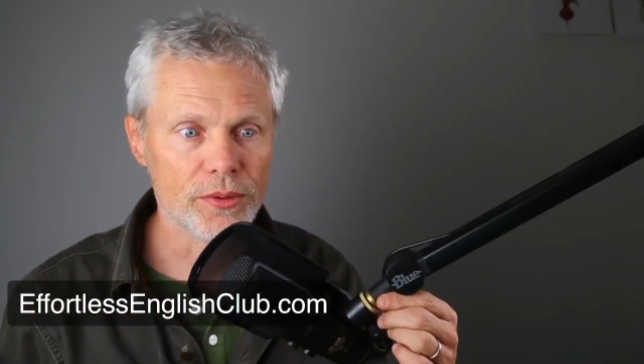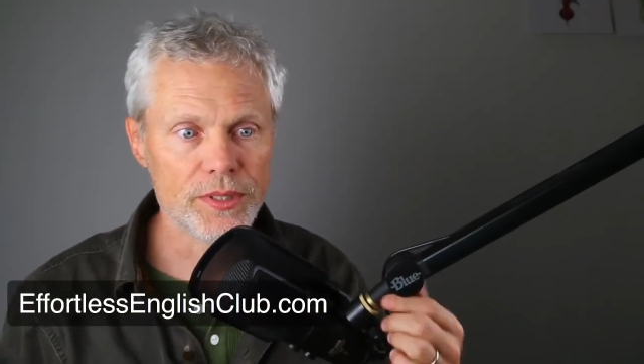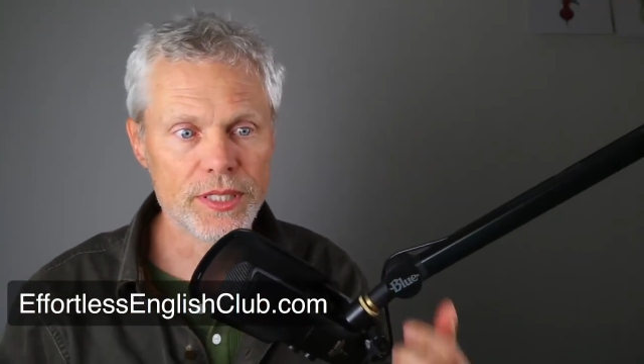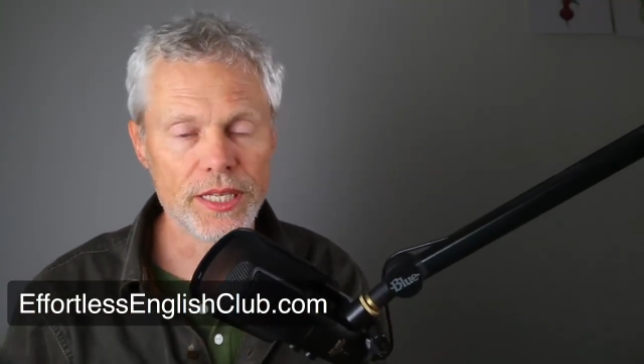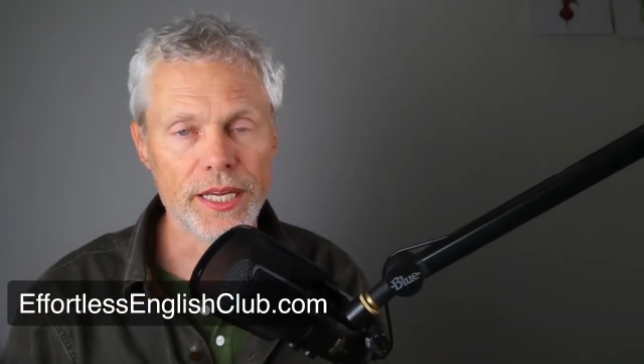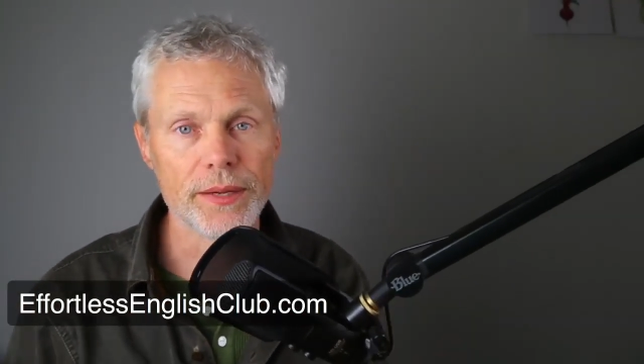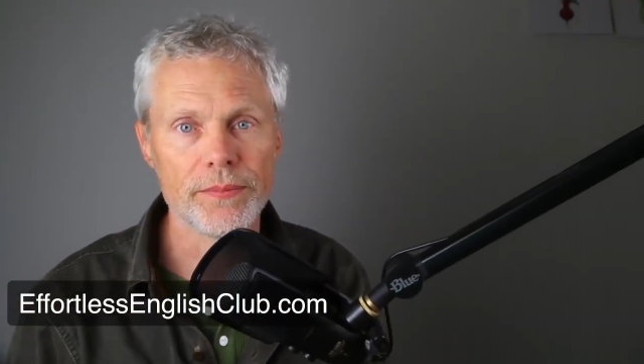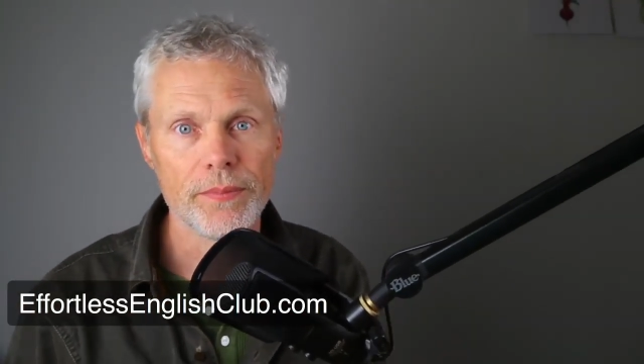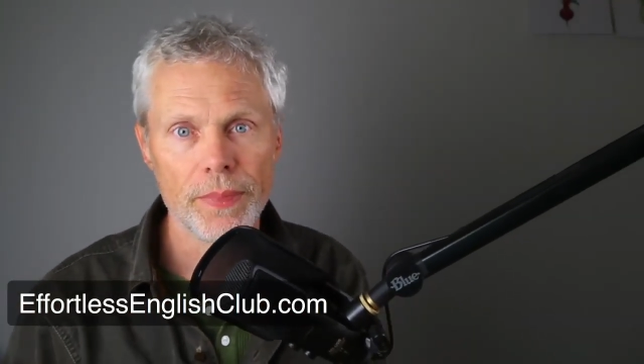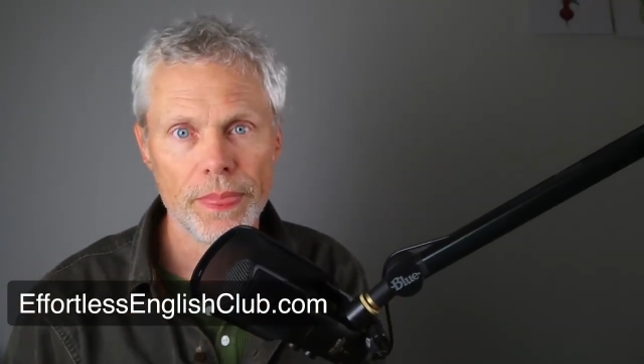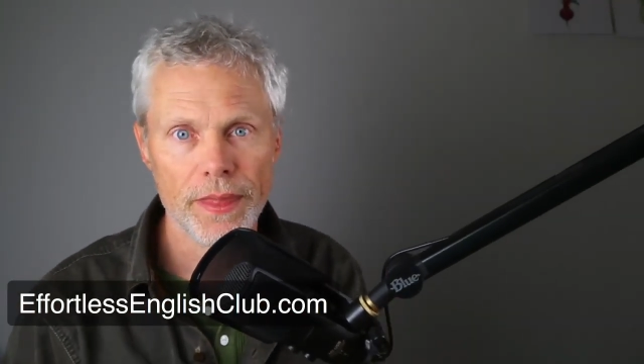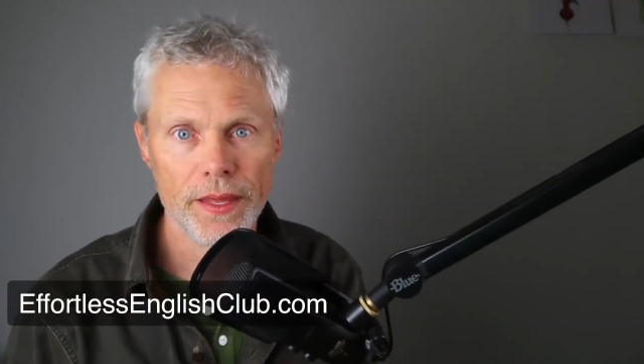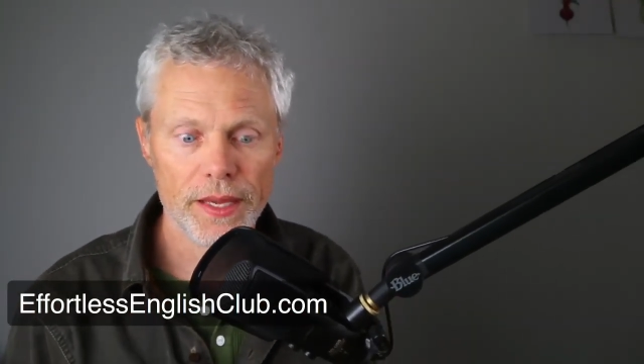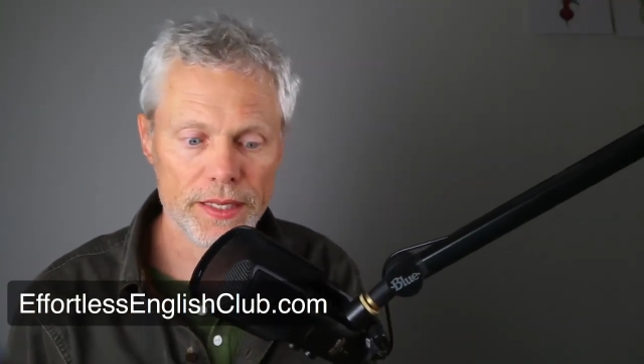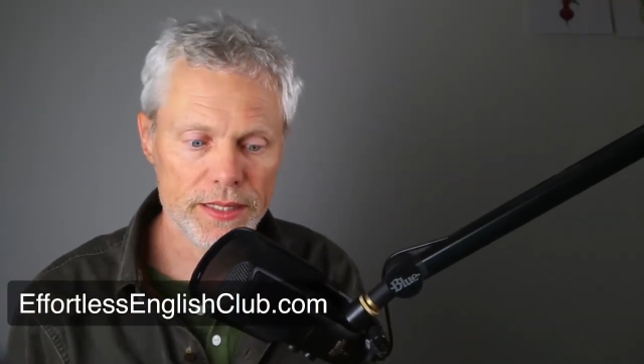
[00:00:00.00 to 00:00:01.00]
See,
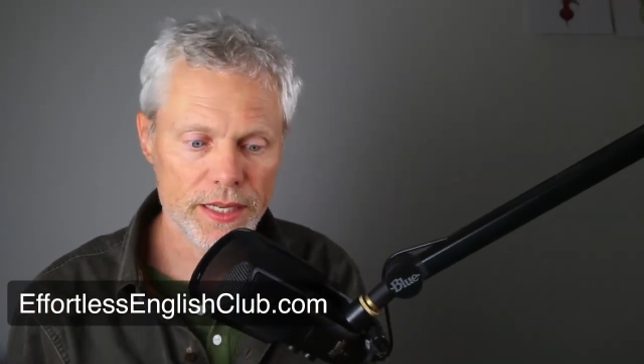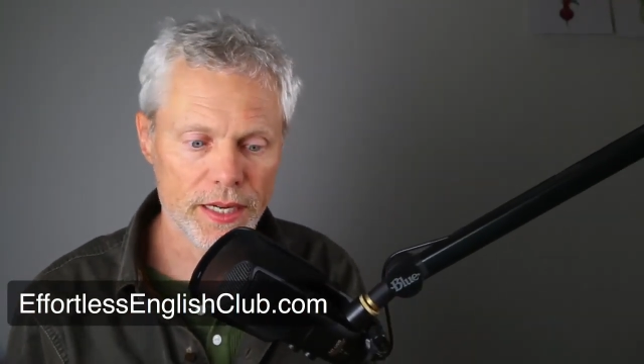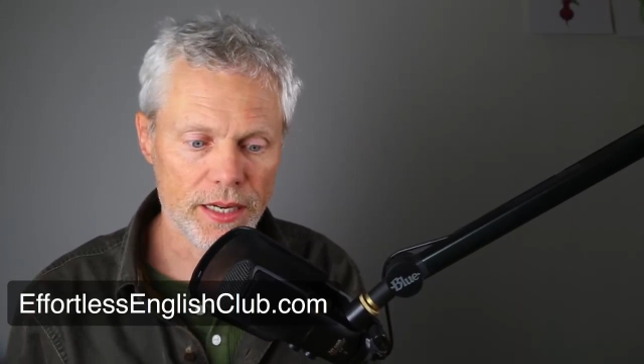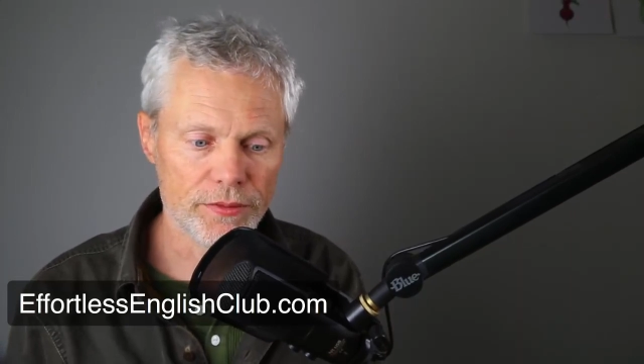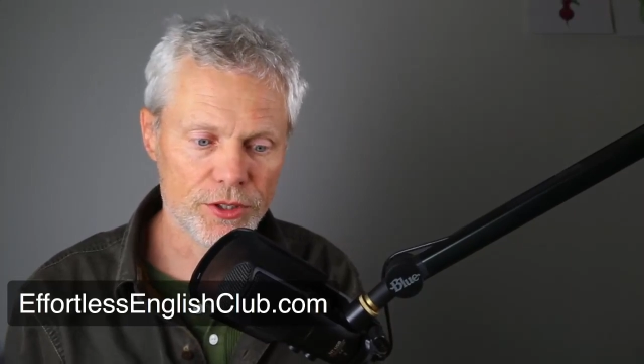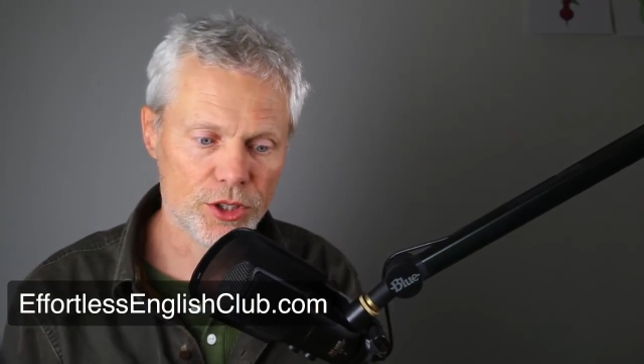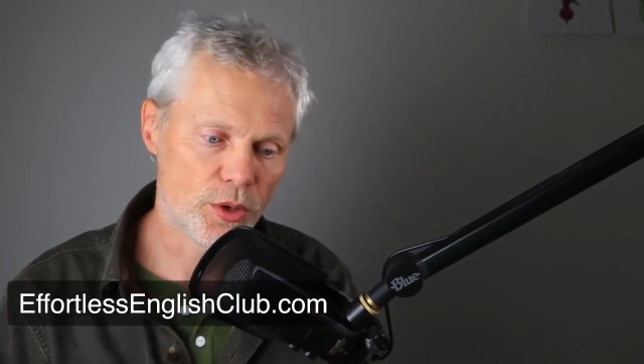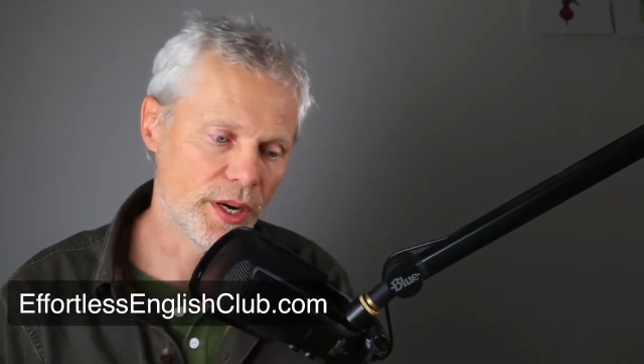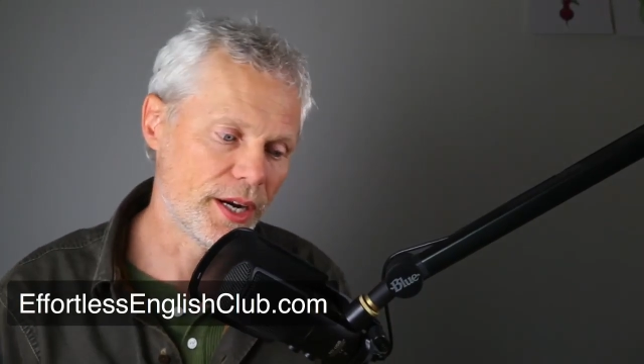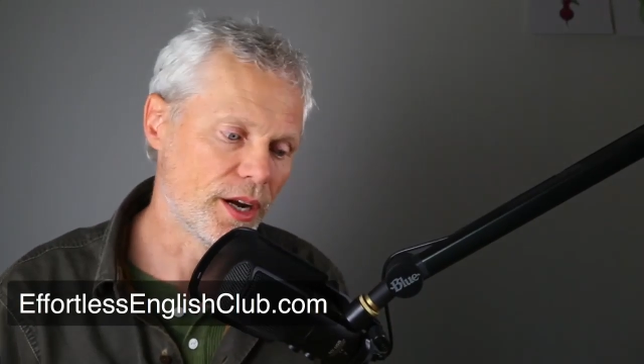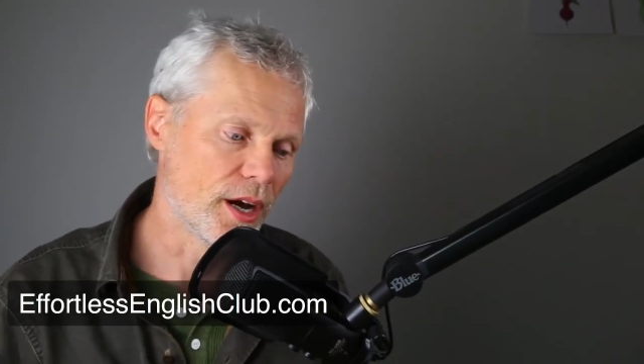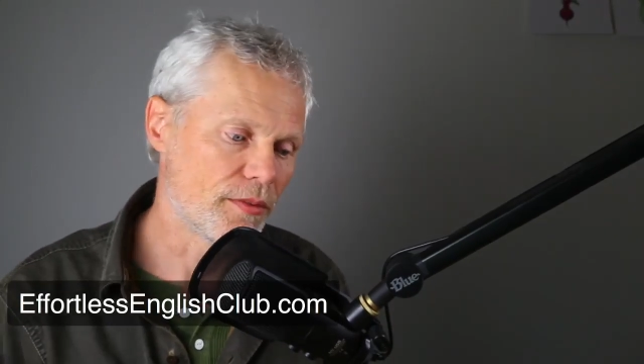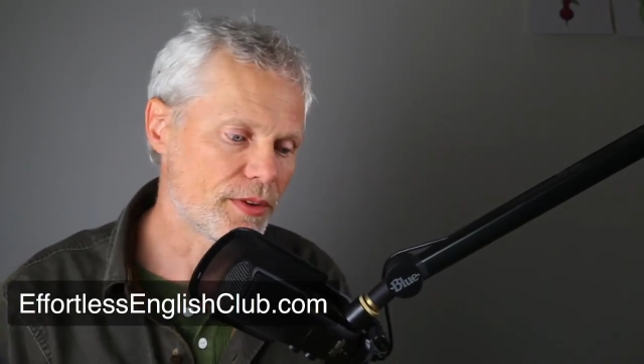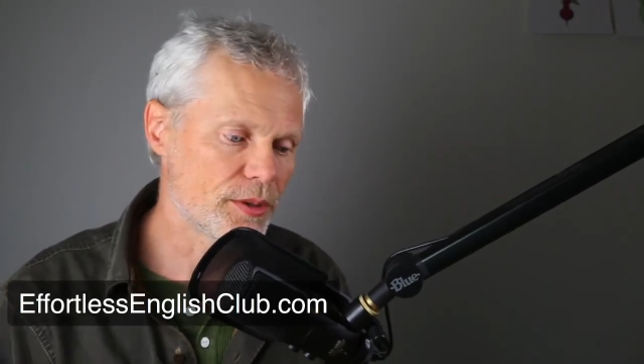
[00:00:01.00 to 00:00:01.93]
it's kind of a trade off.